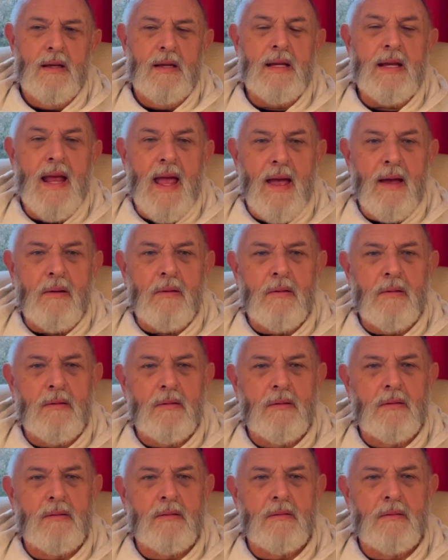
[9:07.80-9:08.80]
Yet
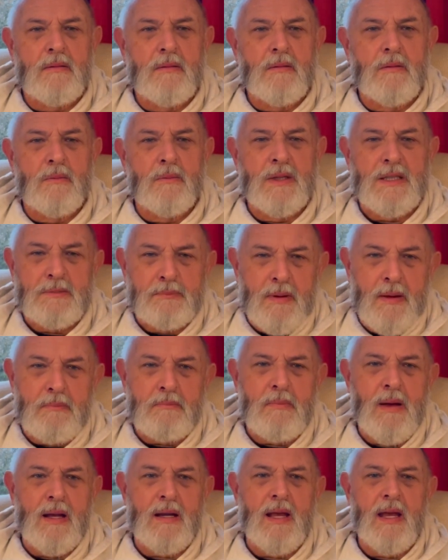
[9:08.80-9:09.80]
we
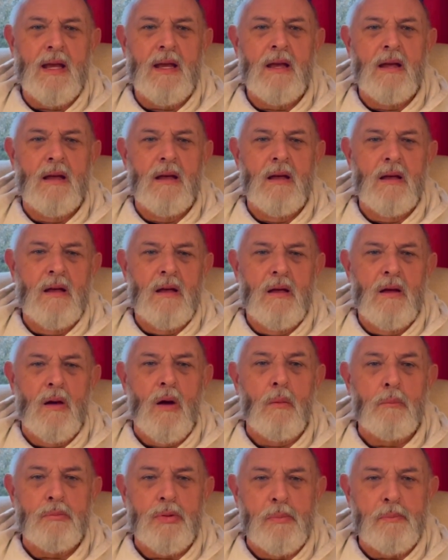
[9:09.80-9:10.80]
spend money
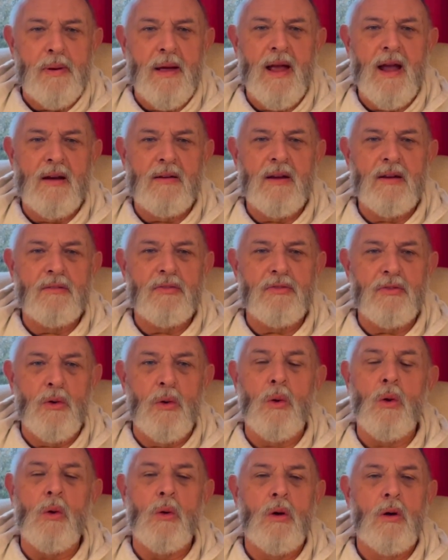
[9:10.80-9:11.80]
on preparing
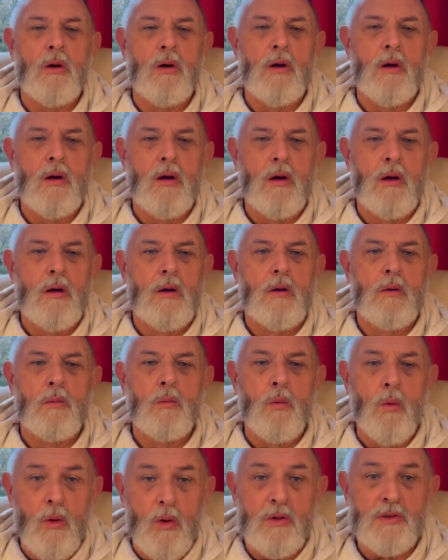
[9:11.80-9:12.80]
for
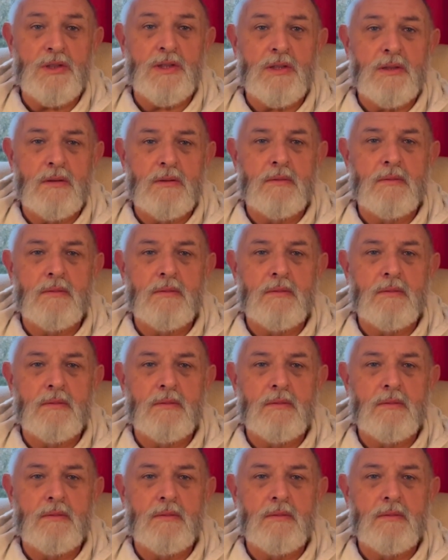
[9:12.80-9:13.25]
wars